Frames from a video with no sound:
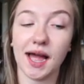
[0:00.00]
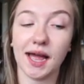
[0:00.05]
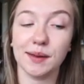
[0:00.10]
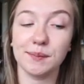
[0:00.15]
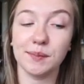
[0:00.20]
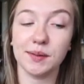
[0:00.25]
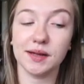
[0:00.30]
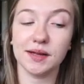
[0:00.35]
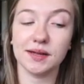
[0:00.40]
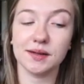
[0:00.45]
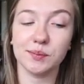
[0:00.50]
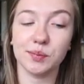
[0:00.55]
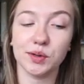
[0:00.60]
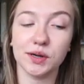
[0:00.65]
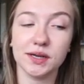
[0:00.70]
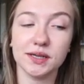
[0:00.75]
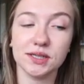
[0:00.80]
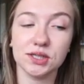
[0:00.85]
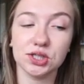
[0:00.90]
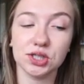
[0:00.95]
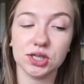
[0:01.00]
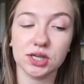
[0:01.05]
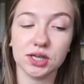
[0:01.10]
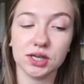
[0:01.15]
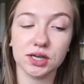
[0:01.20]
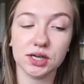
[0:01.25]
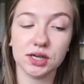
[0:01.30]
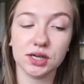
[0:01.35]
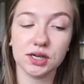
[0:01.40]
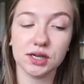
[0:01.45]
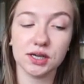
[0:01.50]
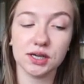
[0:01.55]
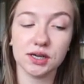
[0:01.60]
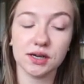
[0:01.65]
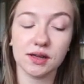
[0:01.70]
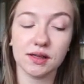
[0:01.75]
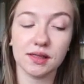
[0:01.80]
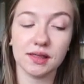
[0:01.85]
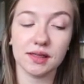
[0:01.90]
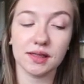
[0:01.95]
I'm pretty
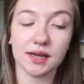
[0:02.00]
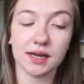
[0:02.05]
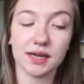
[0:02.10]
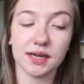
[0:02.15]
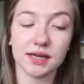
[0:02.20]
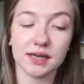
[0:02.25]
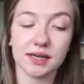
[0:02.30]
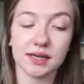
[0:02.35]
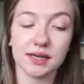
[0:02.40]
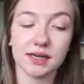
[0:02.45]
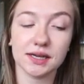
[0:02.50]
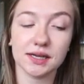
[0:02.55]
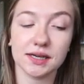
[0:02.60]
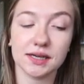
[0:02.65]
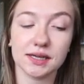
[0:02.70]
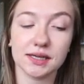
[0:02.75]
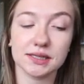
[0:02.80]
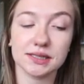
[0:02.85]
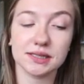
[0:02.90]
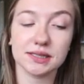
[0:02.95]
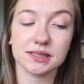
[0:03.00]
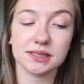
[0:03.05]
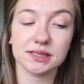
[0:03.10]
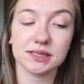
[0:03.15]
sure that